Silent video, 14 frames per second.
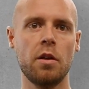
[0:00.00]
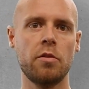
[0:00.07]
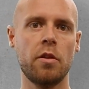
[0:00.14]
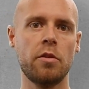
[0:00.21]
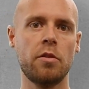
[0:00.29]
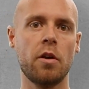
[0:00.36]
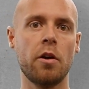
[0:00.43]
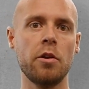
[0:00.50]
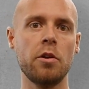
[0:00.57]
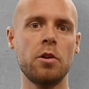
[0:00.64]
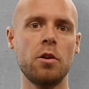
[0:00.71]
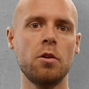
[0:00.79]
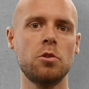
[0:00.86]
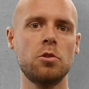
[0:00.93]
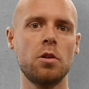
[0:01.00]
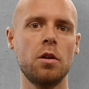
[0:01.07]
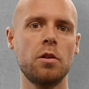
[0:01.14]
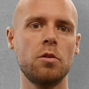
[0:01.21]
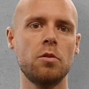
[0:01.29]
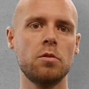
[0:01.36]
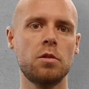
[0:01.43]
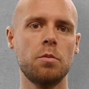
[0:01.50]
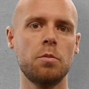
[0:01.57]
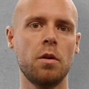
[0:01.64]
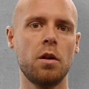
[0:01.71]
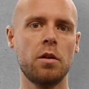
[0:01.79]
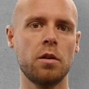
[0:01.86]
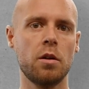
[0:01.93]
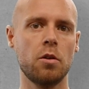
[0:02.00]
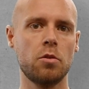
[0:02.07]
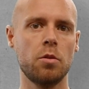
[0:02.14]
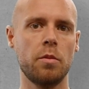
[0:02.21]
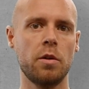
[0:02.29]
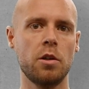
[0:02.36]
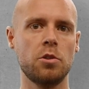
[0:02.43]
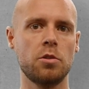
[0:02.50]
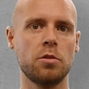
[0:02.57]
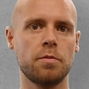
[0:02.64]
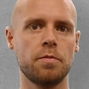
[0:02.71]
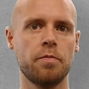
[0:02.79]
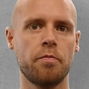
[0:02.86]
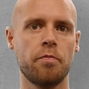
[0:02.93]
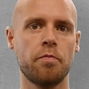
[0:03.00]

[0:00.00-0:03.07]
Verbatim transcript: that are usually used in building automation.